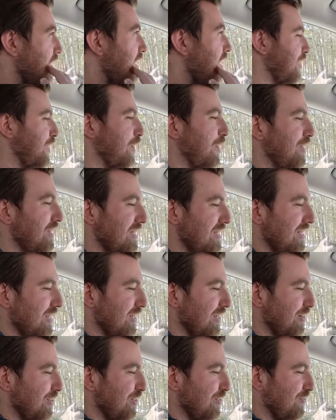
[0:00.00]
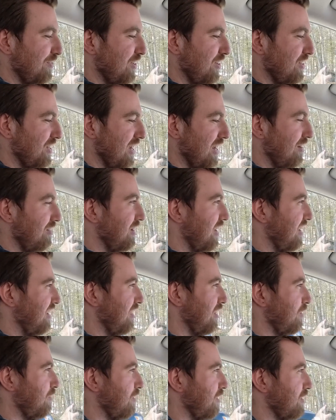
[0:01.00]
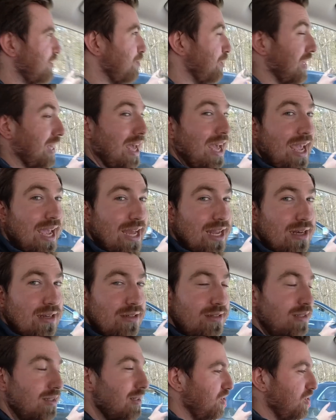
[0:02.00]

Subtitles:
Our goal is to go as far down 93 as we can.